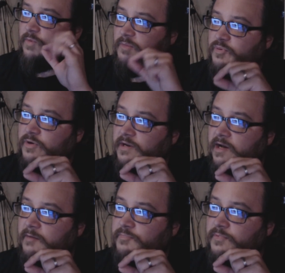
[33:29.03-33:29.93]
put
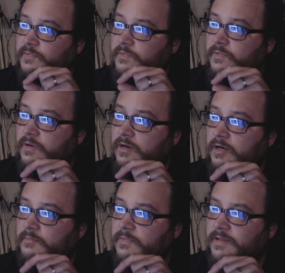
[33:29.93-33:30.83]
up,
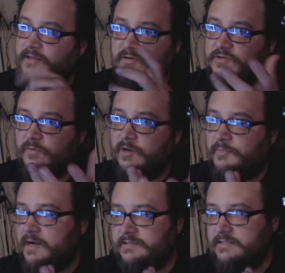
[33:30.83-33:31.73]
like those aren't real
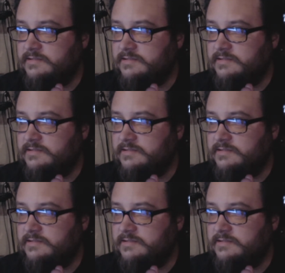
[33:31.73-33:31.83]
boxes.